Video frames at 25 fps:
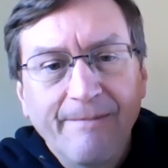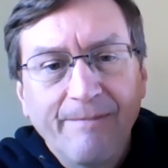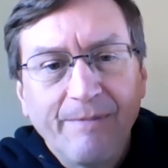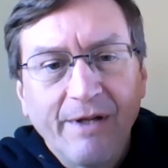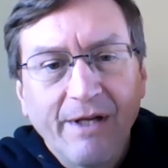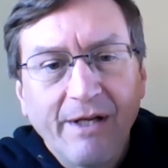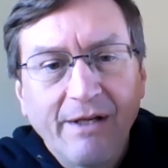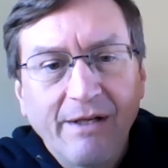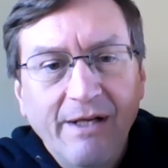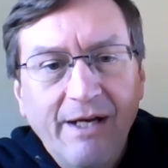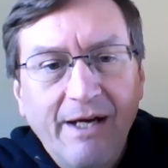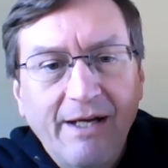
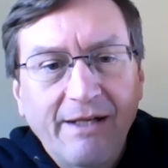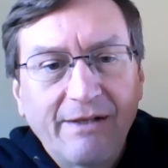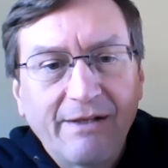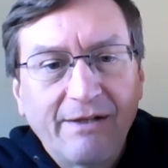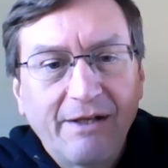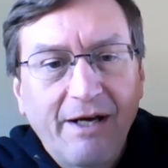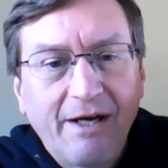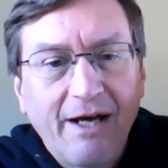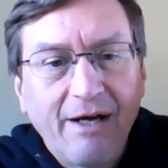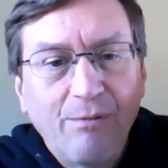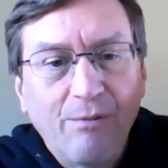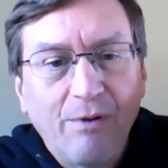And yet
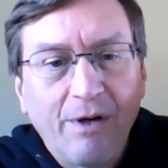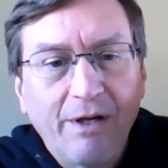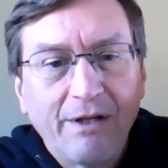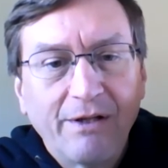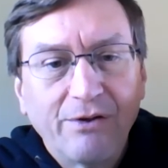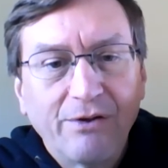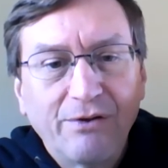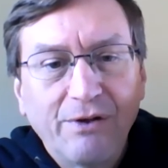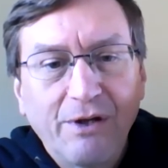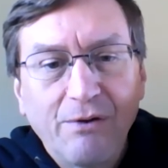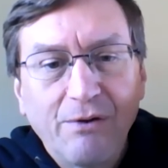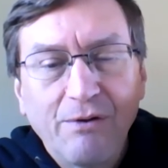I want to
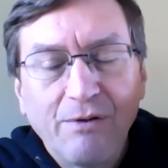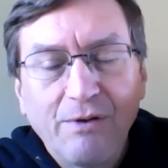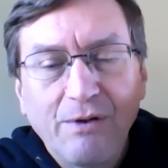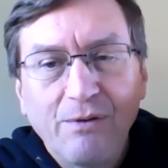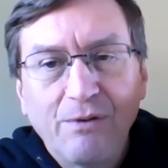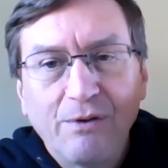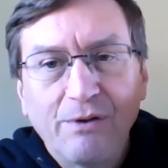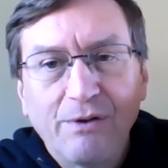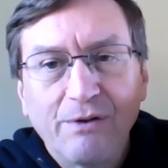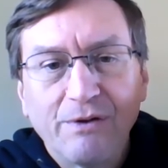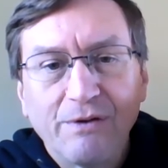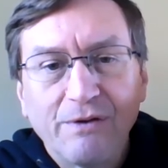share with
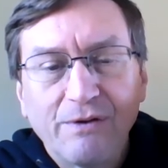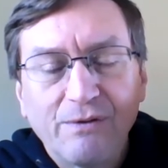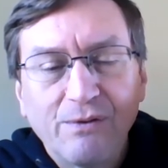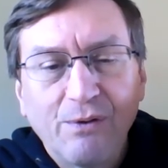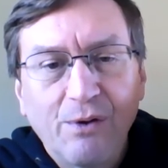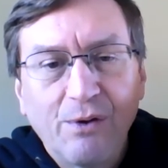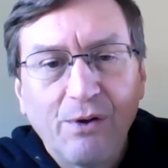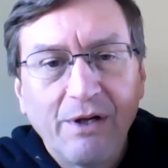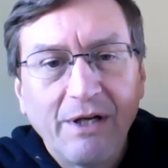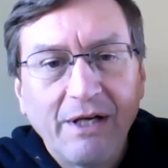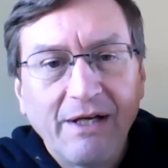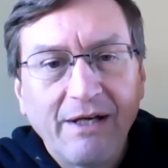you a little
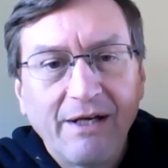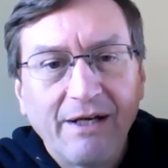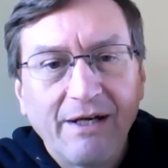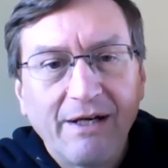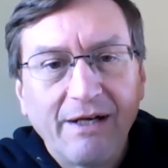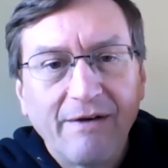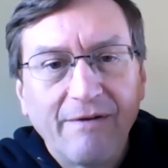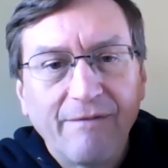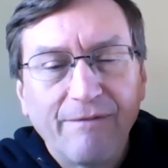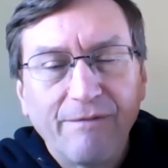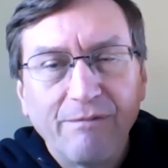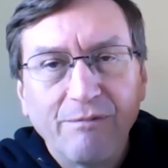story
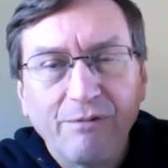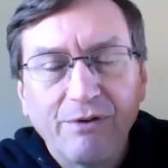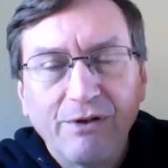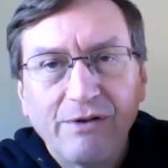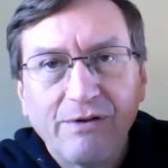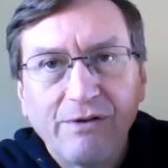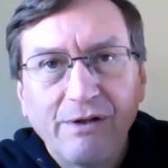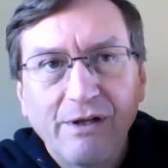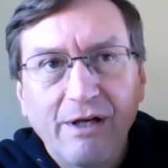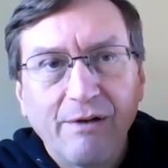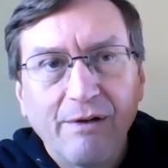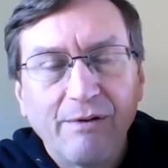from
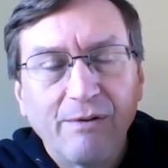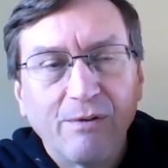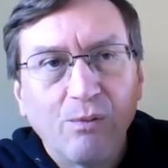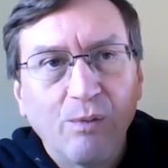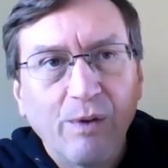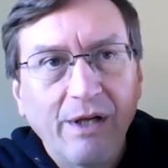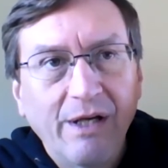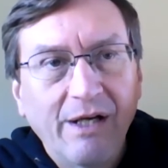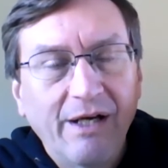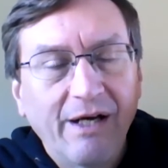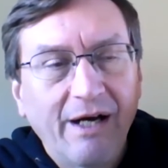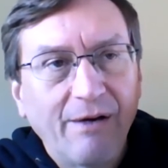just the other week.